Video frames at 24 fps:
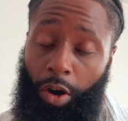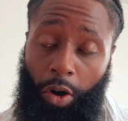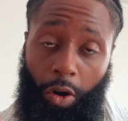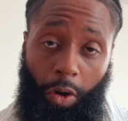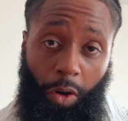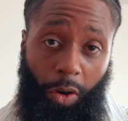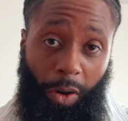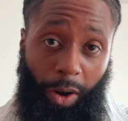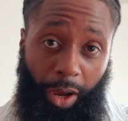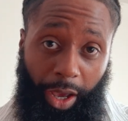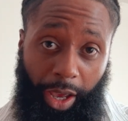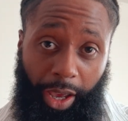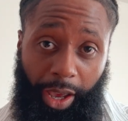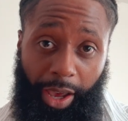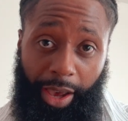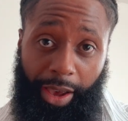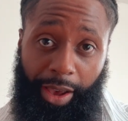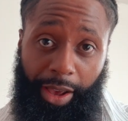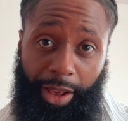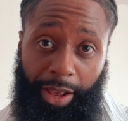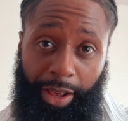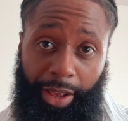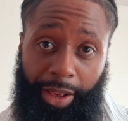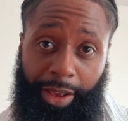or
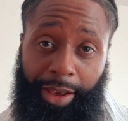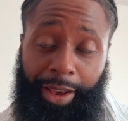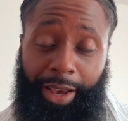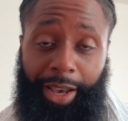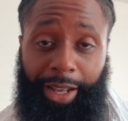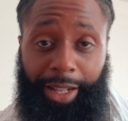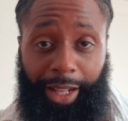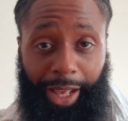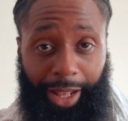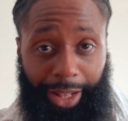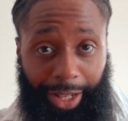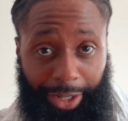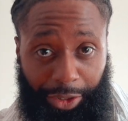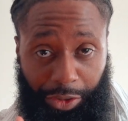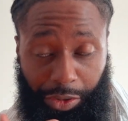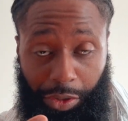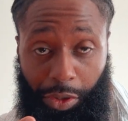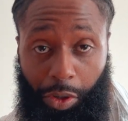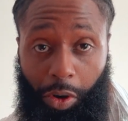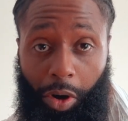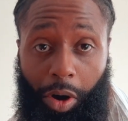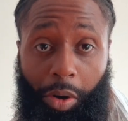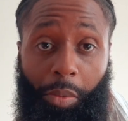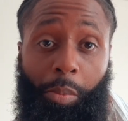here, that lets you
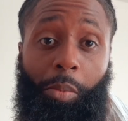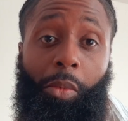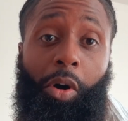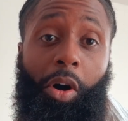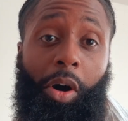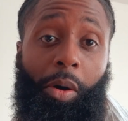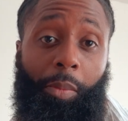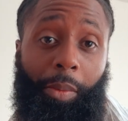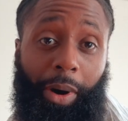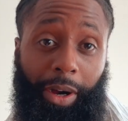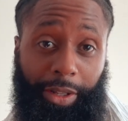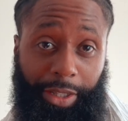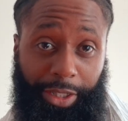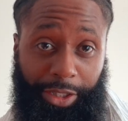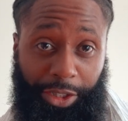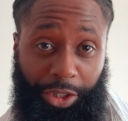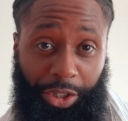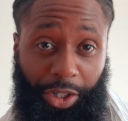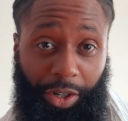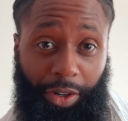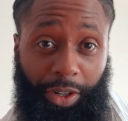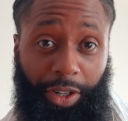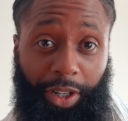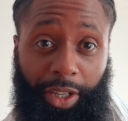know more about the
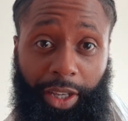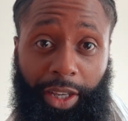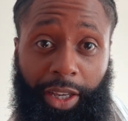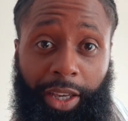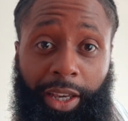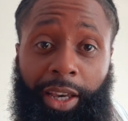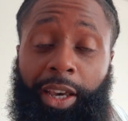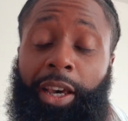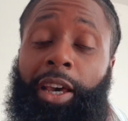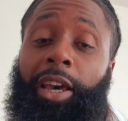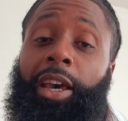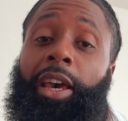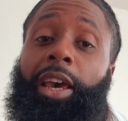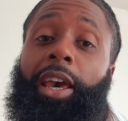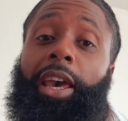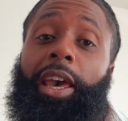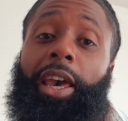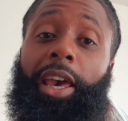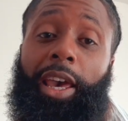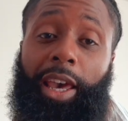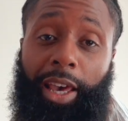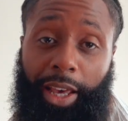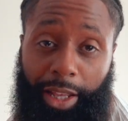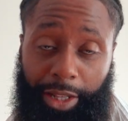journey
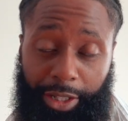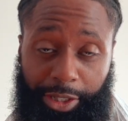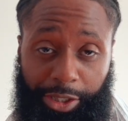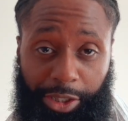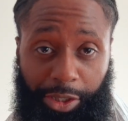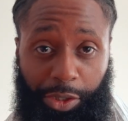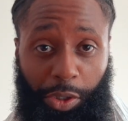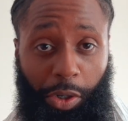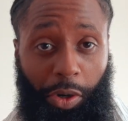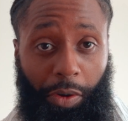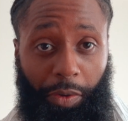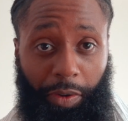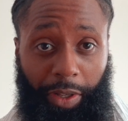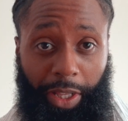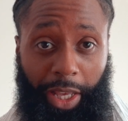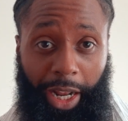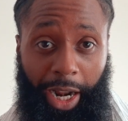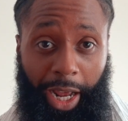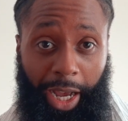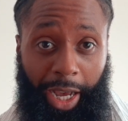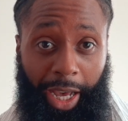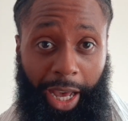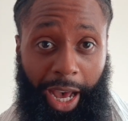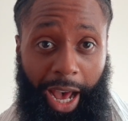and the story that
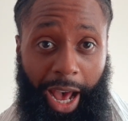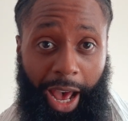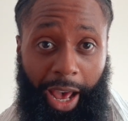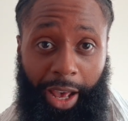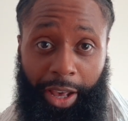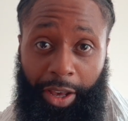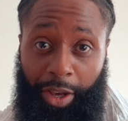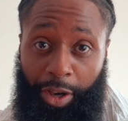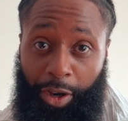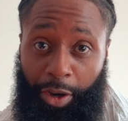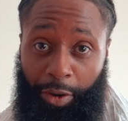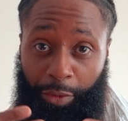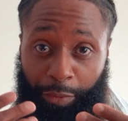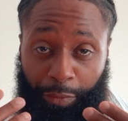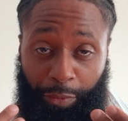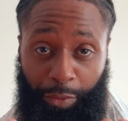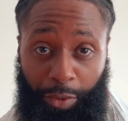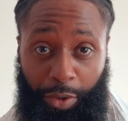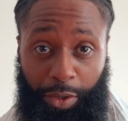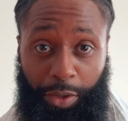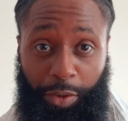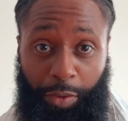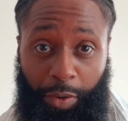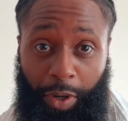I got
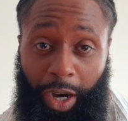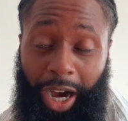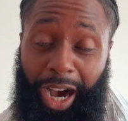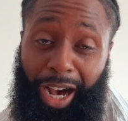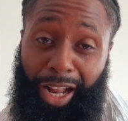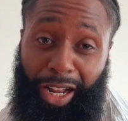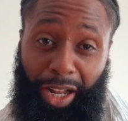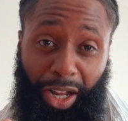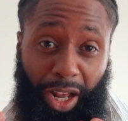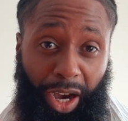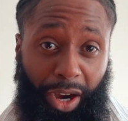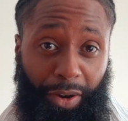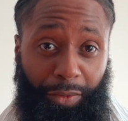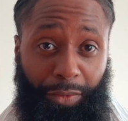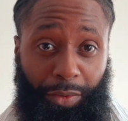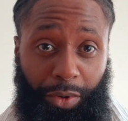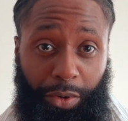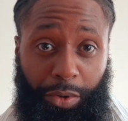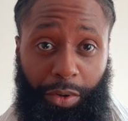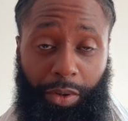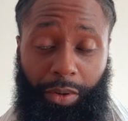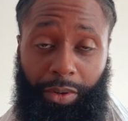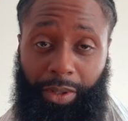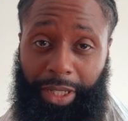for you. I love
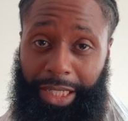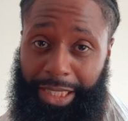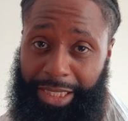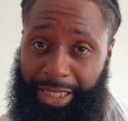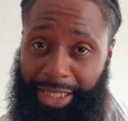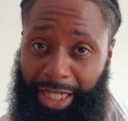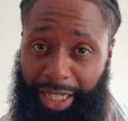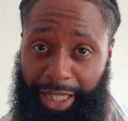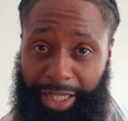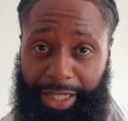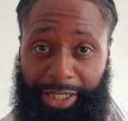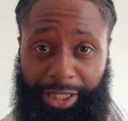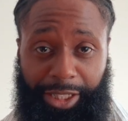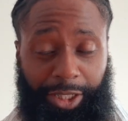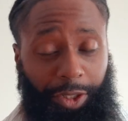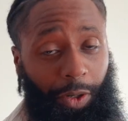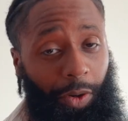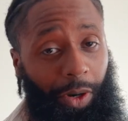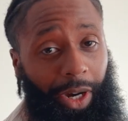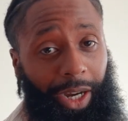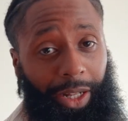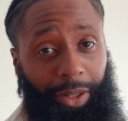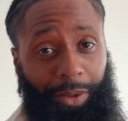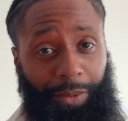you. Let's take this
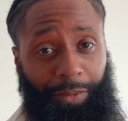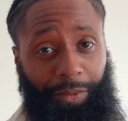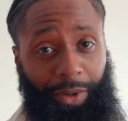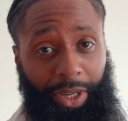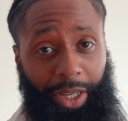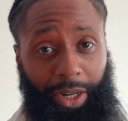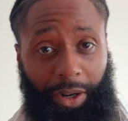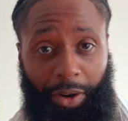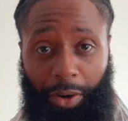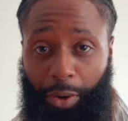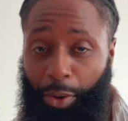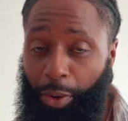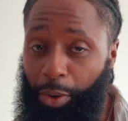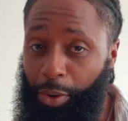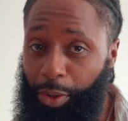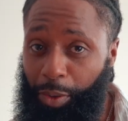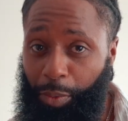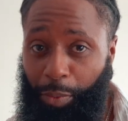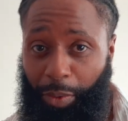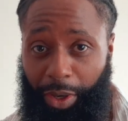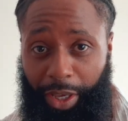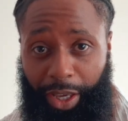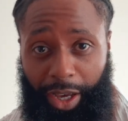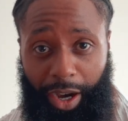Soul Elevator all
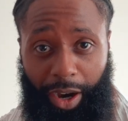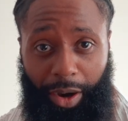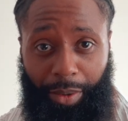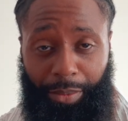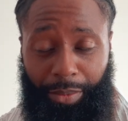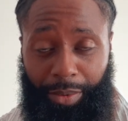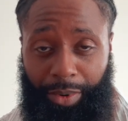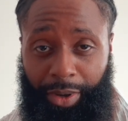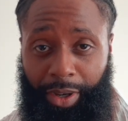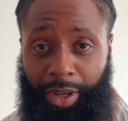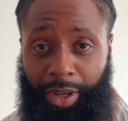the way up,